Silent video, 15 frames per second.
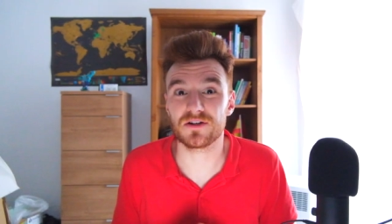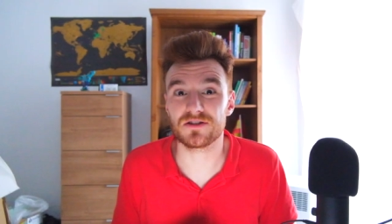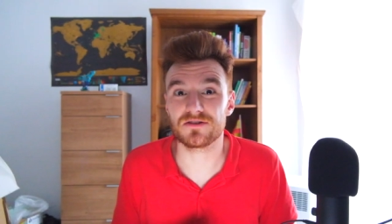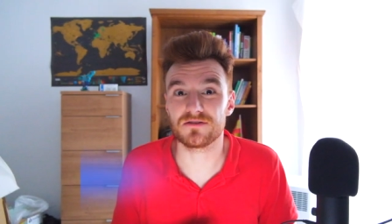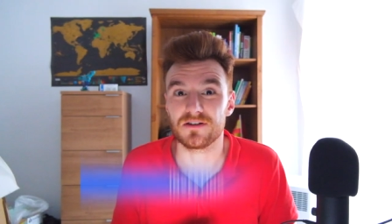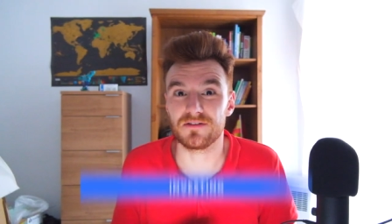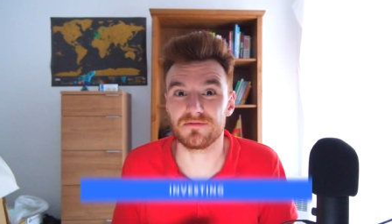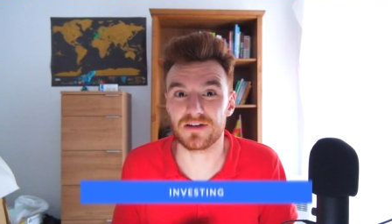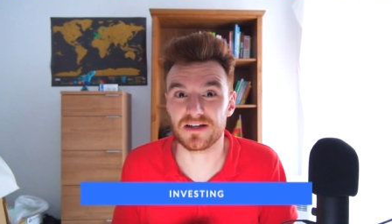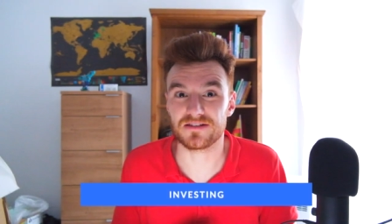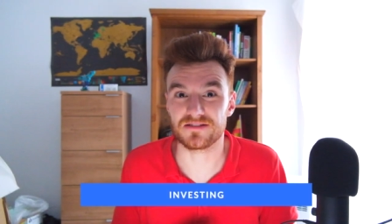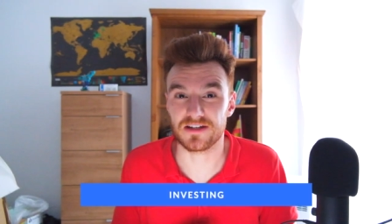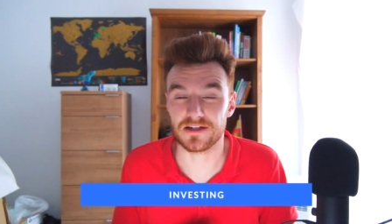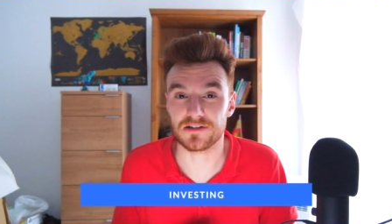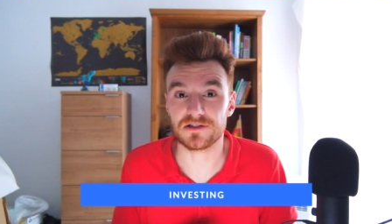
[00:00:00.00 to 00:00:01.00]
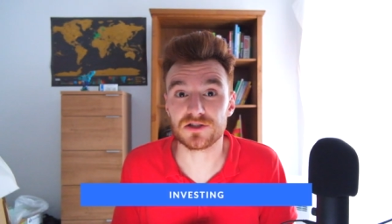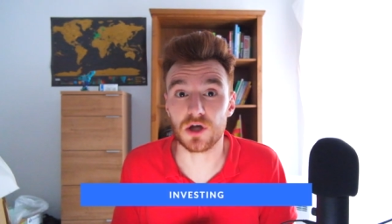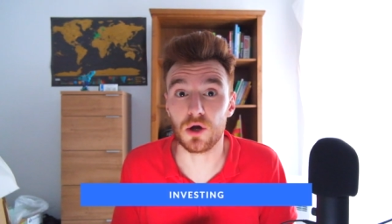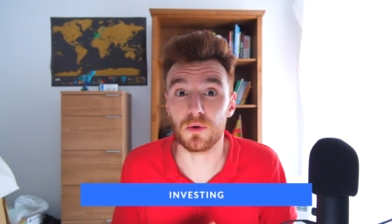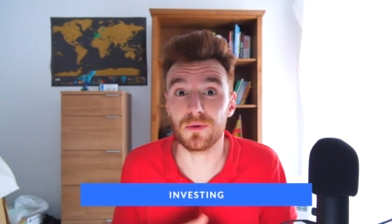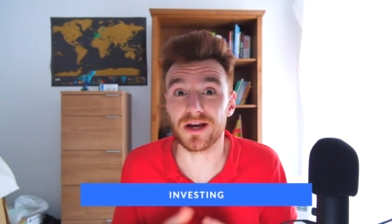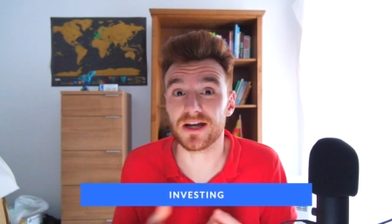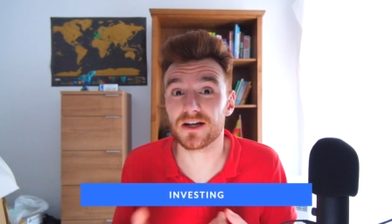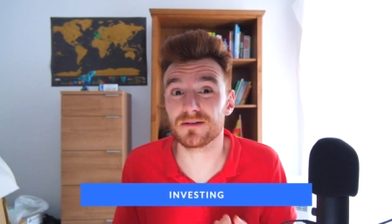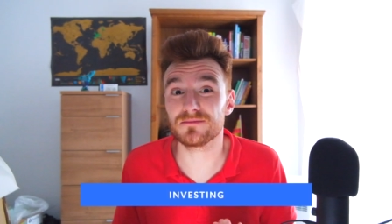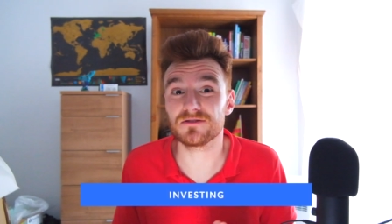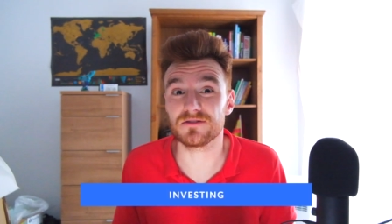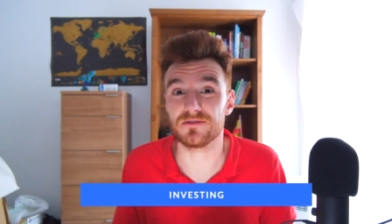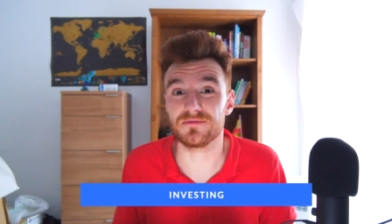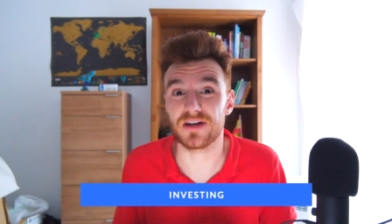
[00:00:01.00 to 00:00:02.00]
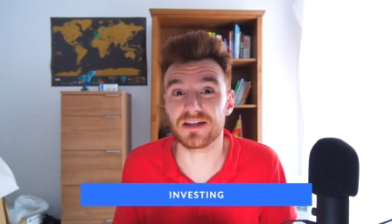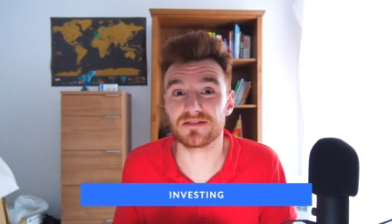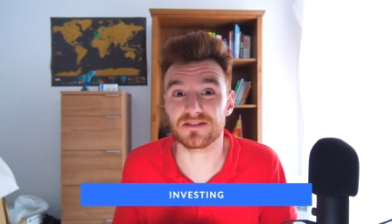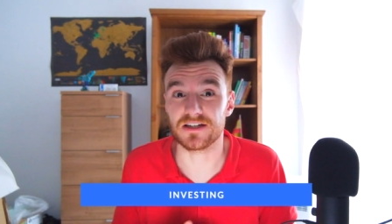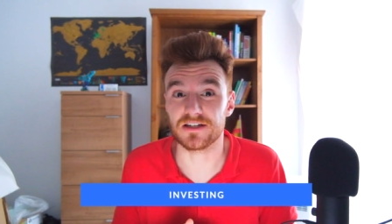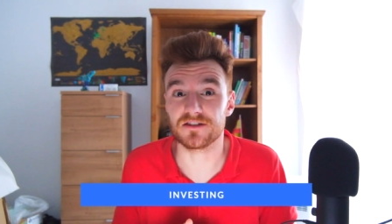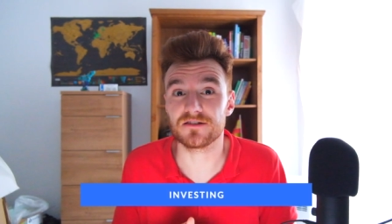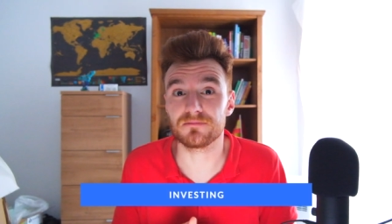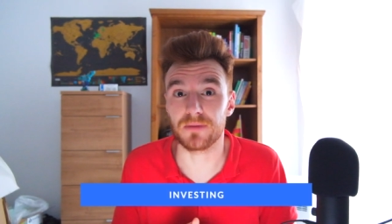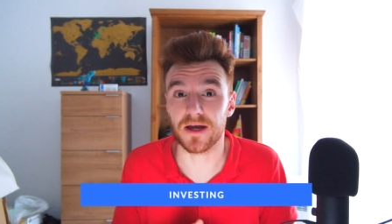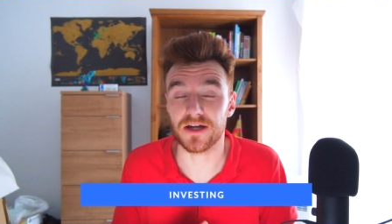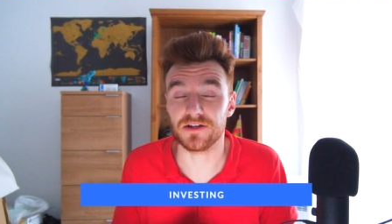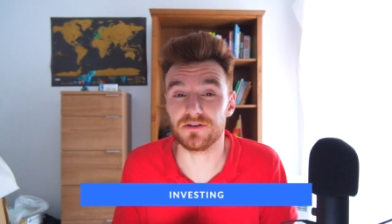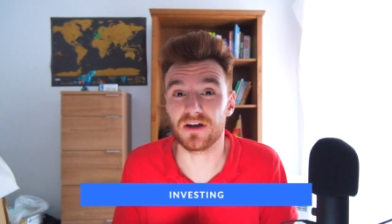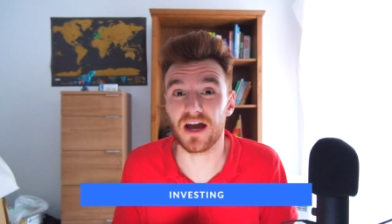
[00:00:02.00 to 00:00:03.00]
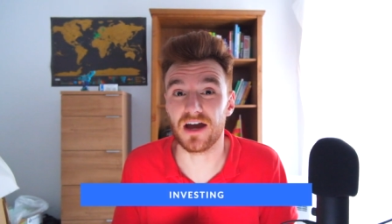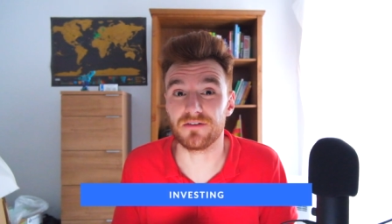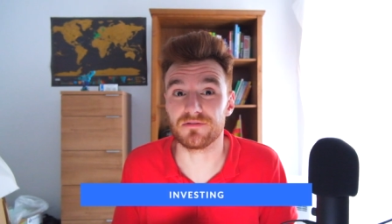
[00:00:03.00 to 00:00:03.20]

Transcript: move on to investing. So when it comes to investing in Spain, you